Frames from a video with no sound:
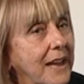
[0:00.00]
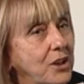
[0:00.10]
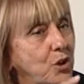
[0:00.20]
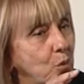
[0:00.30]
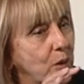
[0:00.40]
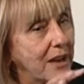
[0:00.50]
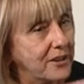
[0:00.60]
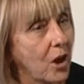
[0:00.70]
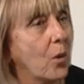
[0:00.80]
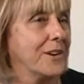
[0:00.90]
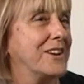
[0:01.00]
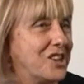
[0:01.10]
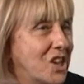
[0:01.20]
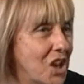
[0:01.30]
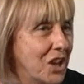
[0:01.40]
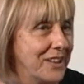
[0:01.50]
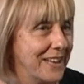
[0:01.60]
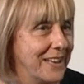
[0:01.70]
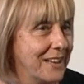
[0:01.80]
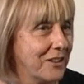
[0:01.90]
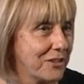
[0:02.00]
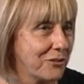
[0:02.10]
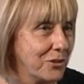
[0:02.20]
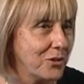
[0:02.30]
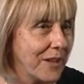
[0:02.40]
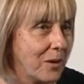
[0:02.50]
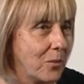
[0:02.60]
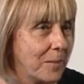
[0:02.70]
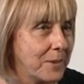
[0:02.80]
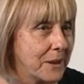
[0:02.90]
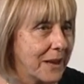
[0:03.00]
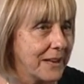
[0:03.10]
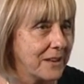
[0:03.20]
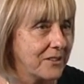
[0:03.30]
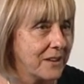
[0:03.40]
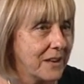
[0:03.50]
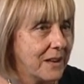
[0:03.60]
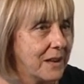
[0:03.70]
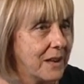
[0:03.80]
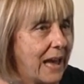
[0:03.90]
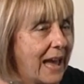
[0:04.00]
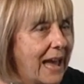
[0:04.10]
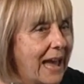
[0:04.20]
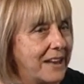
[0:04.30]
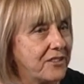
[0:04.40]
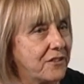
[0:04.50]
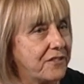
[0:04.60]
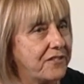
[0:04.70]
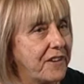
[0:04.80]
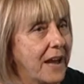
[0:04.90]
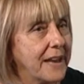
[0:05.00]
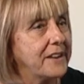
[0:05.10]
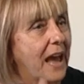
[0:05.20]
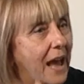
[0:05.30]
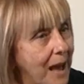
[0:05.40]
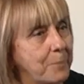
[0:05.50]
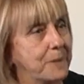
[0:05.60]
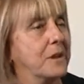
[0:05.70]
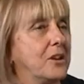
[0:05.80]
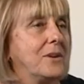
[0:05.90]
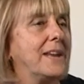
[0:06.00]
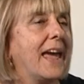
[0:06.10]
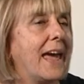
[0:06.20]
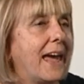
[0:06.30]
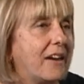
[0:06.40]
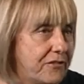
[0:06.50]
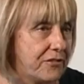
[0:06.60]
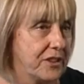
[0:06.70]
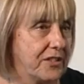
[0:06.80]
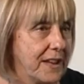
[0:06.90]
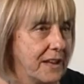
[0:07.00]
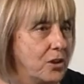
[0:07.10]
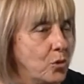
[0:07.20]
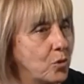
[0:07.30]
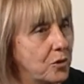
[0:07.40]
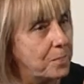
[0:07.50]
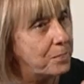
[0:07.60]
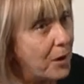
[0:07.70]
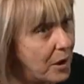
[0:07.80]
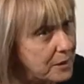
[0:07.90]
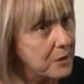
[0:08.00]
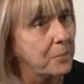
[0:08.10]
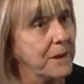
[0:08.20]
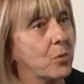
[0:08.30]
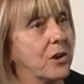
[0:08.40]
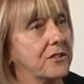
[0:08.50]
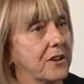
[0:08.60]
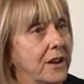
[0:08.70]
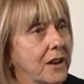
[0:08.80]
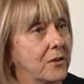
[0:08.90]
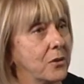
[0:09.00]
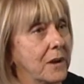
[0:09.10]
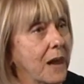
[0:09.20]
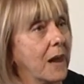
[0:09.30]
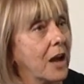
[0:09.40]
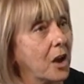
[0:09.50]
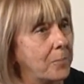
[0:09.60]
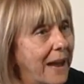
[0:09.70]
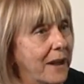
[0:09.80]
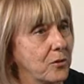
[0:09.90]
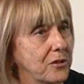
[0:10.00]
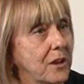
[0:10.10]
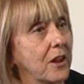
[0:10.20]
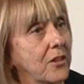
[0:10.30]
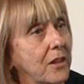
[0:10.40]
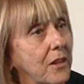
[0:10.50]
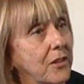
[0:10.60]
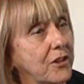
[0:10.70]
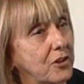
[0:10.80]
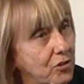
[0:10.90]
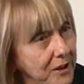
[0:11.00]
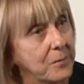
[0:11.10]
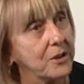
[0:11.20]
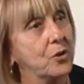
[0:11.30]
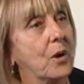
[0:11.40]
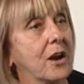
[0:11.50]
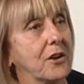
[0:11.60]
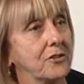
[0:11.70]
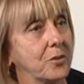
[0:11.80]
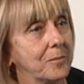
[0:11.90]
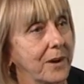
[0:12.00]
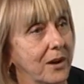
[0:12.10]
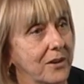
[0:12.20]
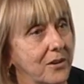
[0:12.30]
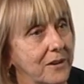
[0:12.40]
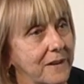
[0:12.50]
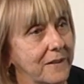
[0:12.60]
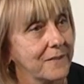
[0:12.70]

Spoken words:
you can go on a journey through that website and find absolutely everything you could possibly want to know about the treatment you are going to embark on.